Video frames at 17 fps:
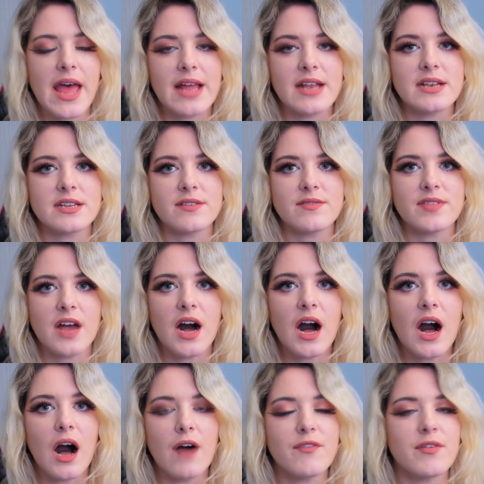end of the
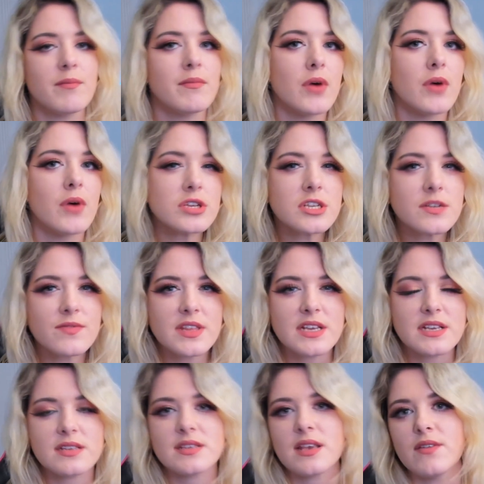half, and most of
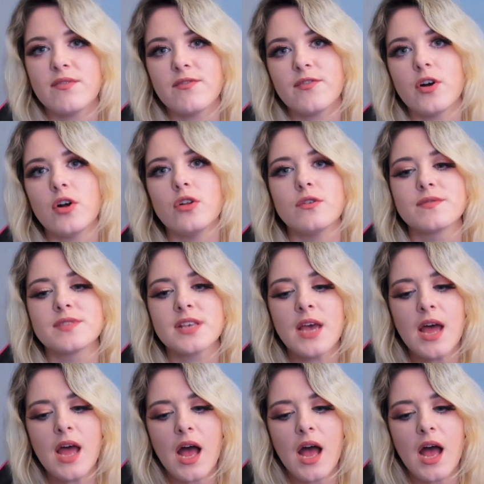this involves